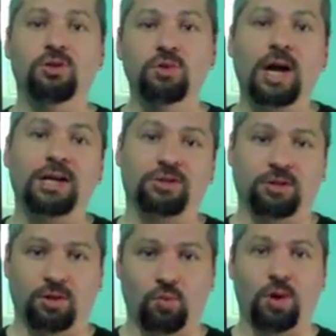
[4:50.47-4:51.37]
you guys
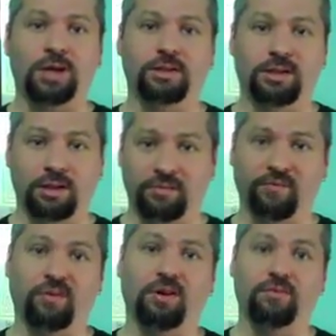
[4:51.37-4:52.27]
are going to want to get
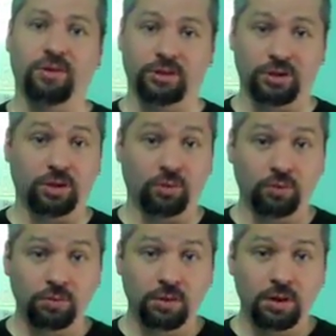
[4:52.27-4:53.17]
involved with it too.
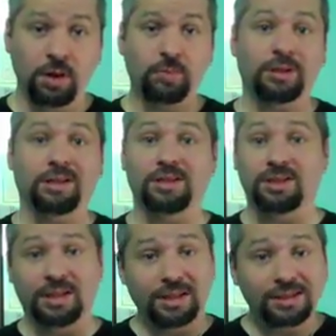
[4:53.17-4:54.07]

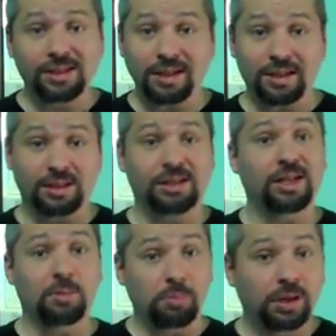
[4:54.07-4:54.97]
Because this is
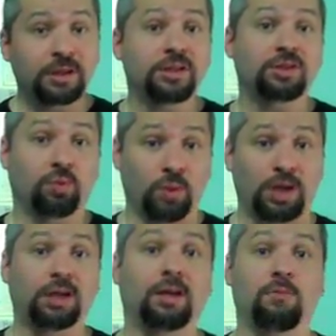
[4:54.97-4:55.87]
an Abundance
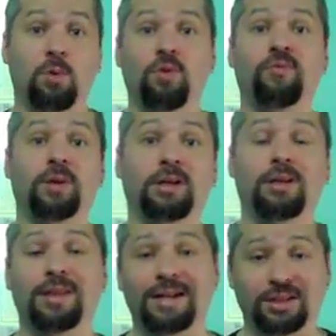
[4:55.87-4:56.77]
Awakening movement
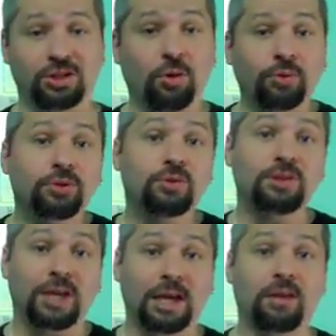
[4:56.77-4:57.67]
that is going to
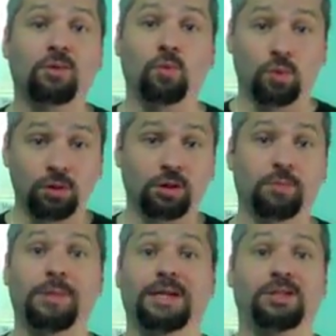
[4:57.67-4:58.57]
take the
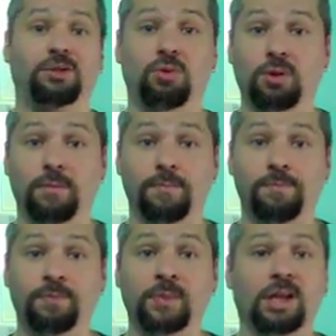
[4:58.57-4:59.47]
world by storm.
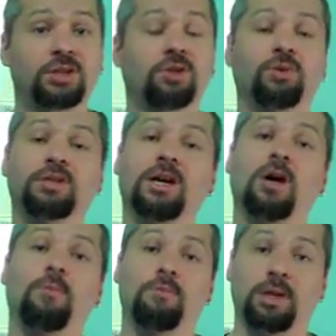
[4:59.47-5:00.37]
It's going to
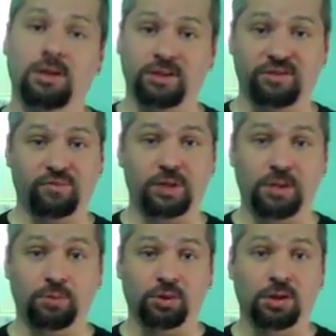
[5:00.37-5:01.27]
help millions of
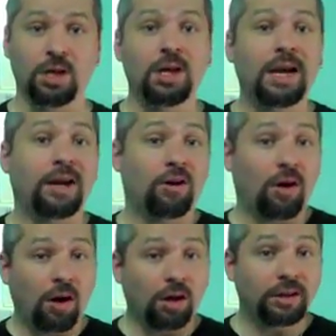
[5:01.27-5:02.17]
people. And
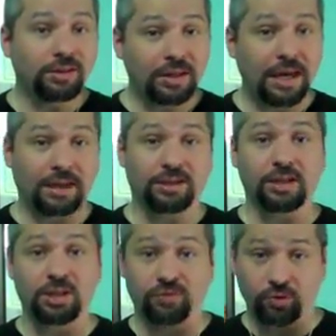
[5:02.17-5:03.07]
all it
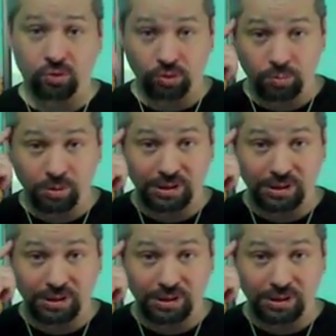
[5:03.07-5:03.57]
takes is for you to